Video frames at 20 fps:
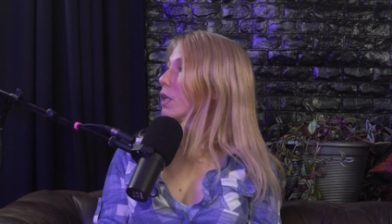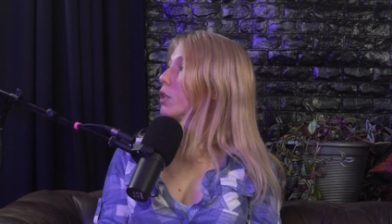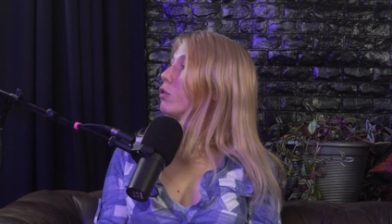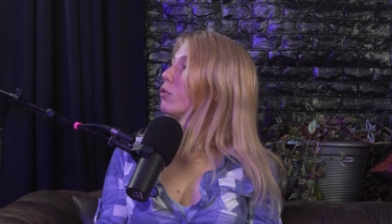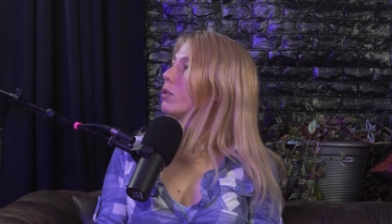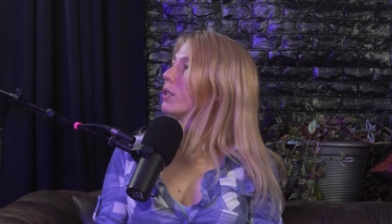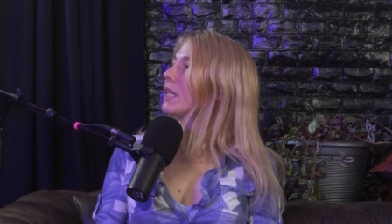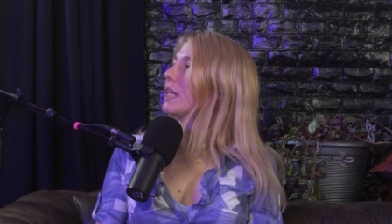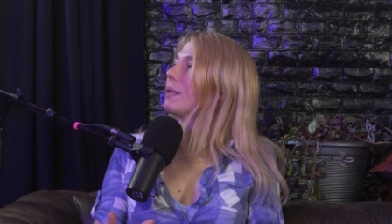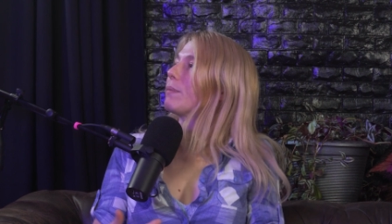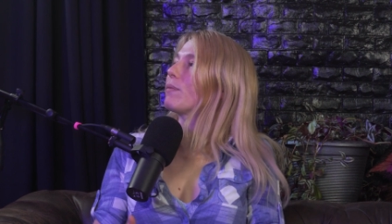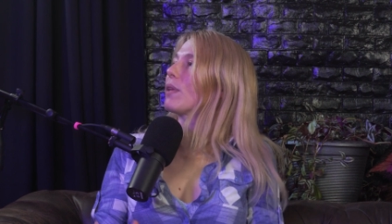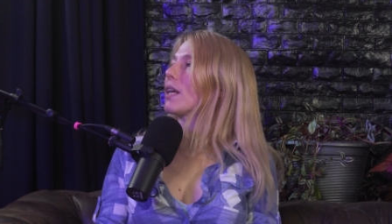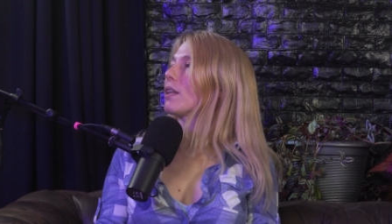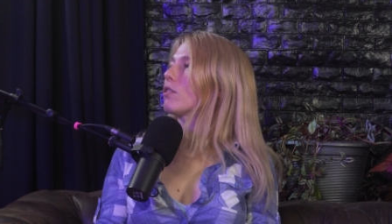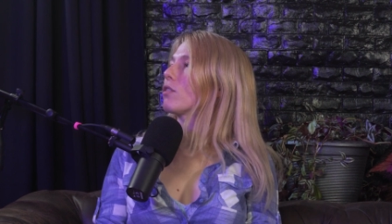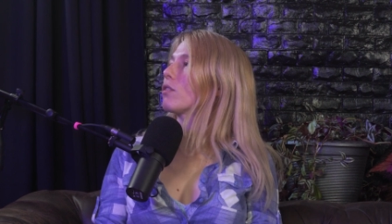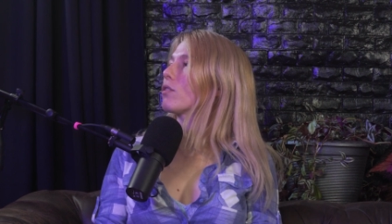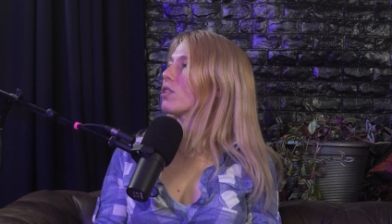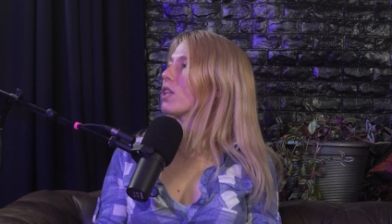You can keep
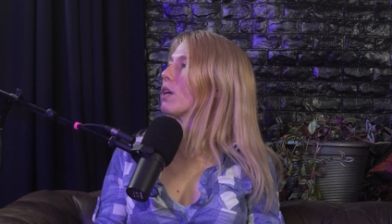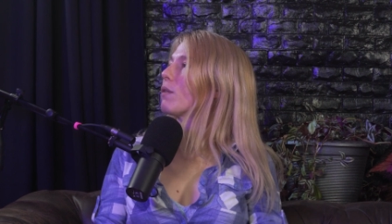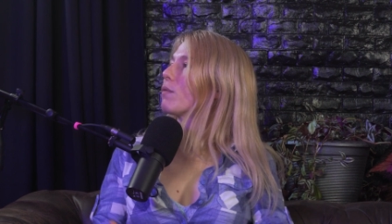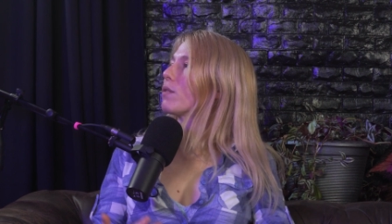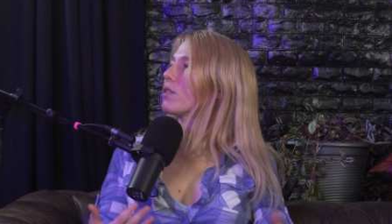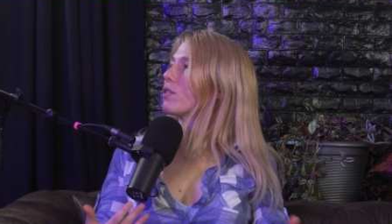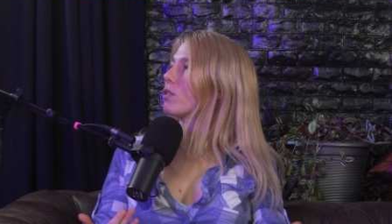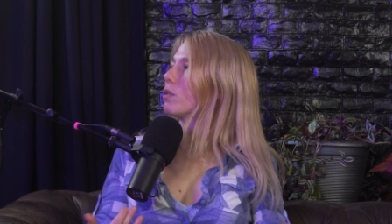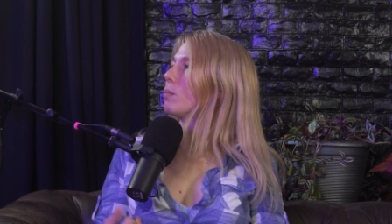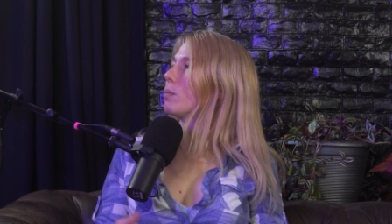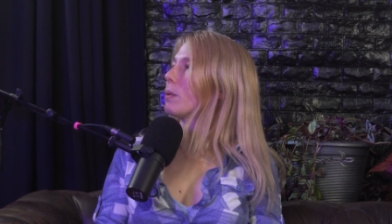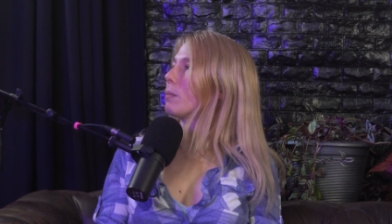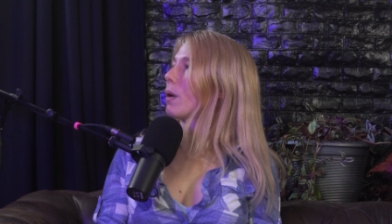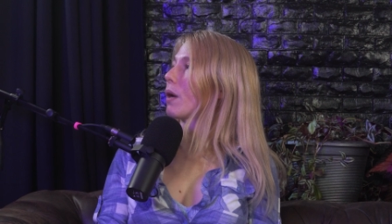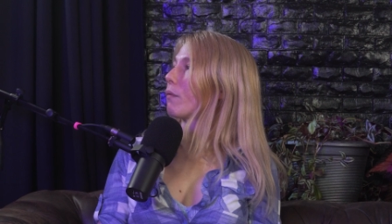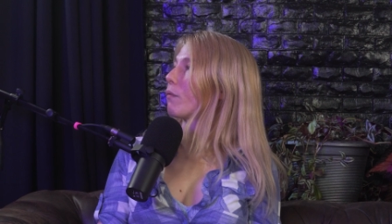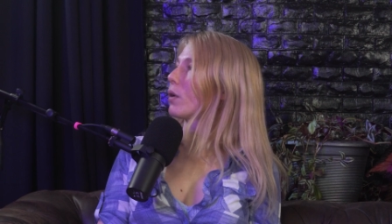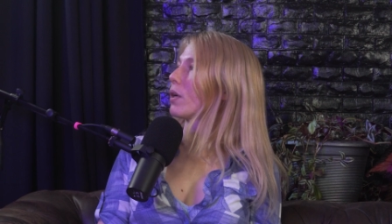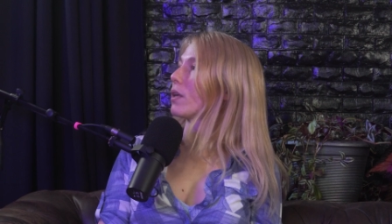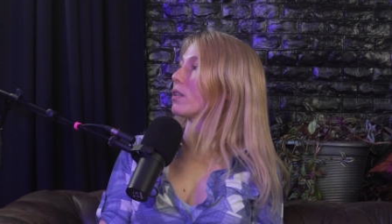that to yourself and still be
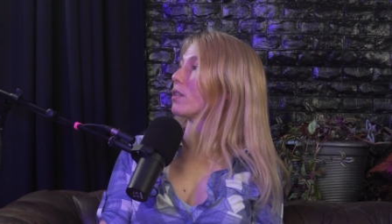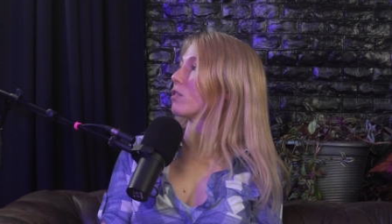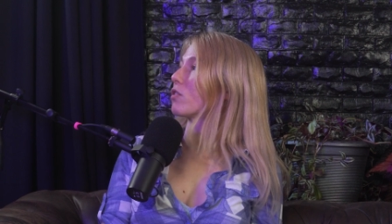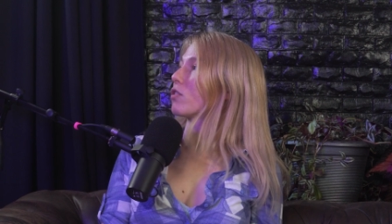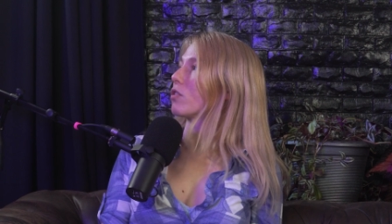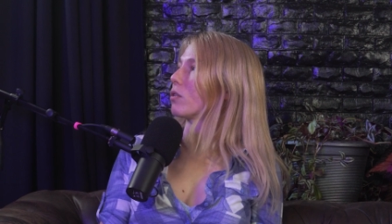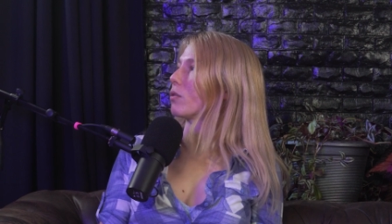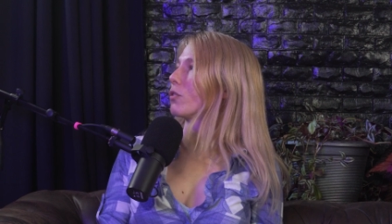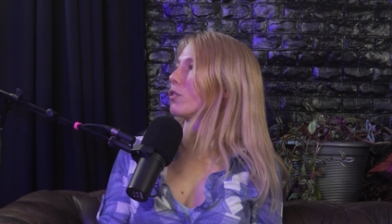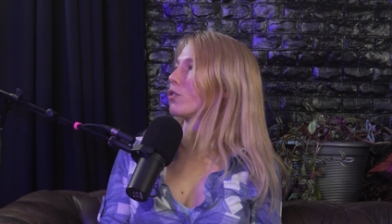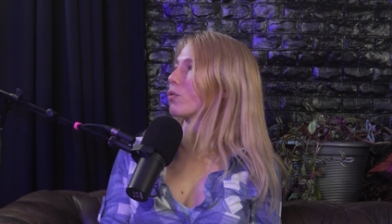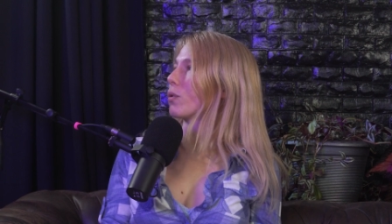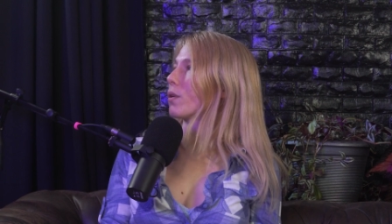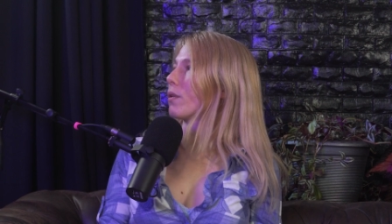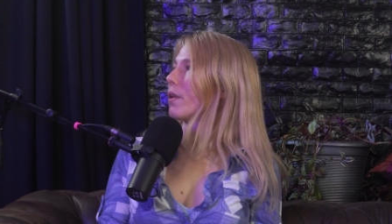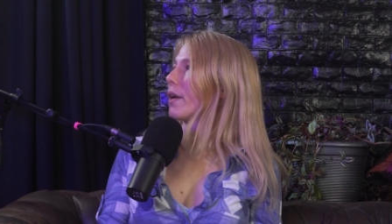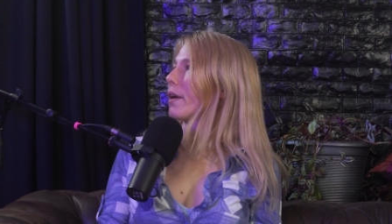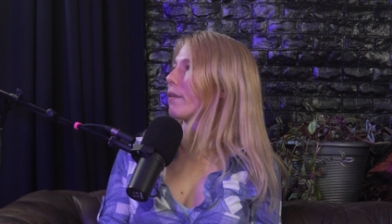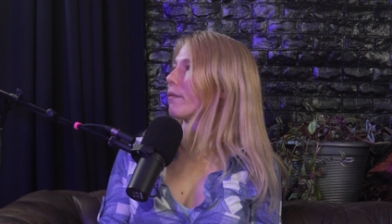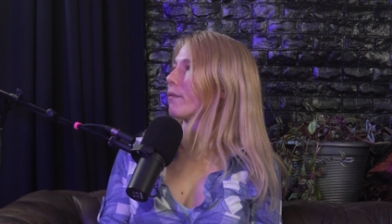my friend and still enjoy
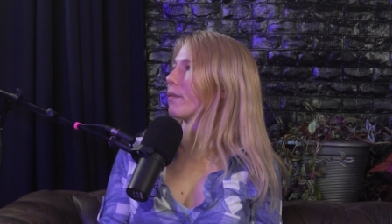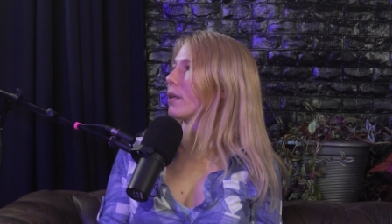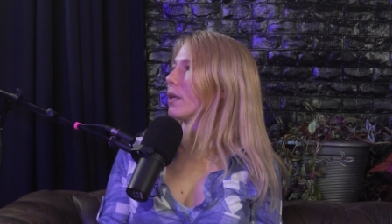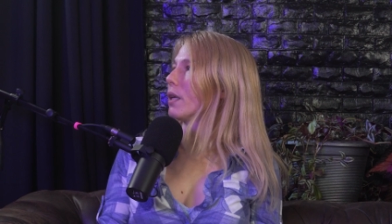life.